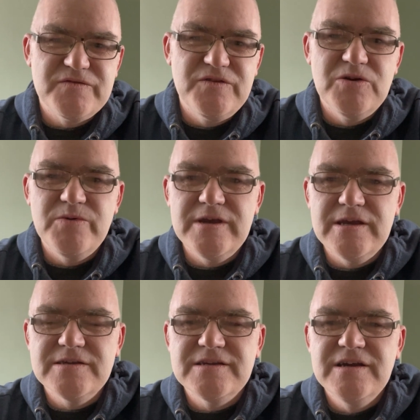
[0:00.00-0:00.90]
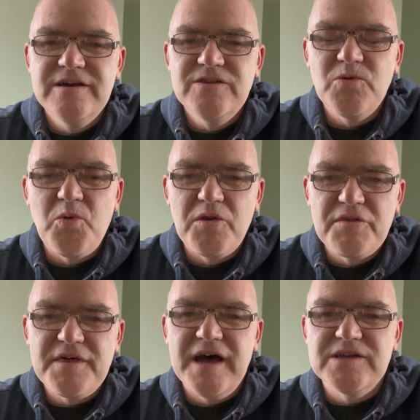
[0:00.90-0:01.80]
few weeks, the
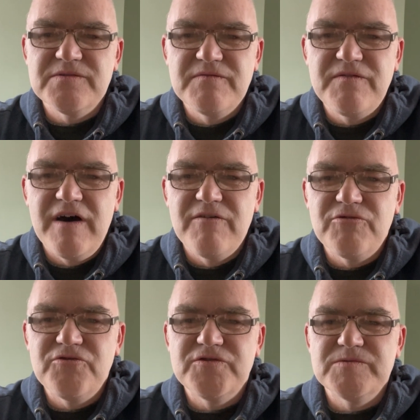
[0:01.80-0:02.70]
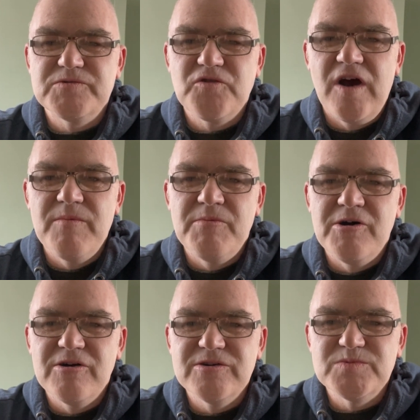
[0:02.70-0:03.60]
1,500 subscriber
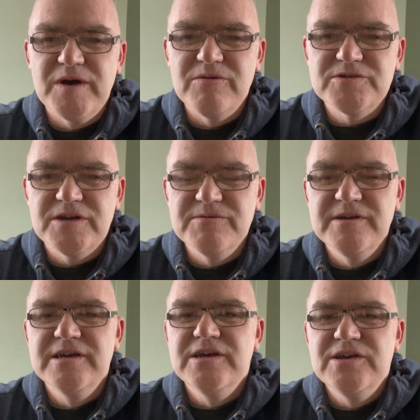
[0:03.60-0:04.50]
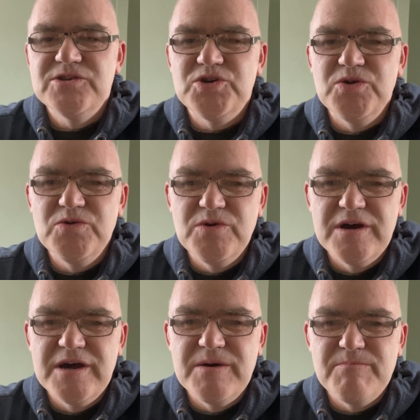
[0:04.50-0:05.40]
mark as well. So
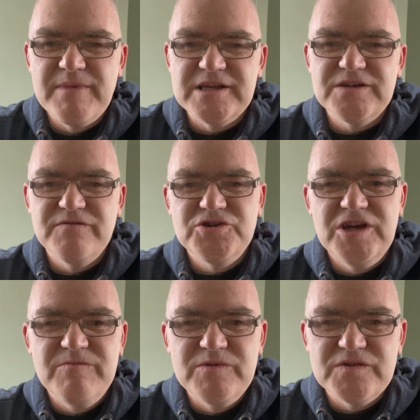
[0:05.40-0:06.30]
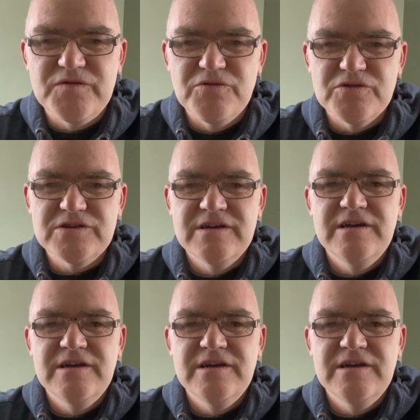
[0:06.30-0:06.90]
two massive achievements for us.